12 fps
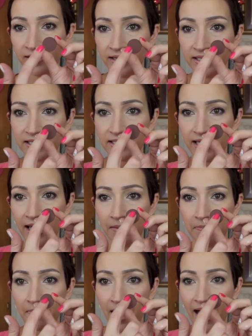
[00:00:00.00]
and this is a
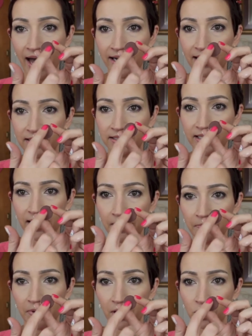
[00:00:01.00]
matte,
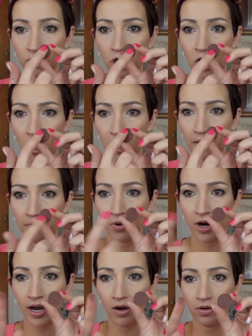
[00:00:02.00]
deep, dark
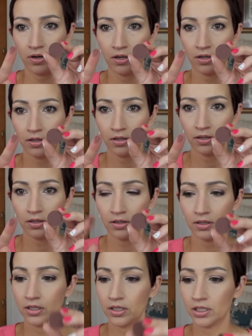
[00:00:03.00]
brown.
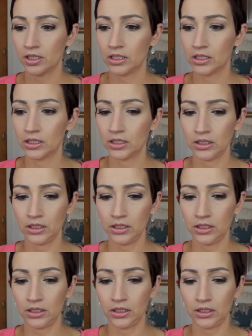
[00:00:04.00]

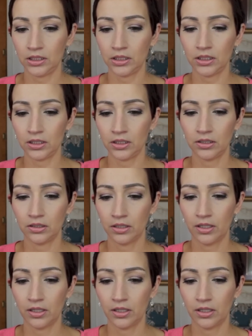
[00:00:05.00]
Mm.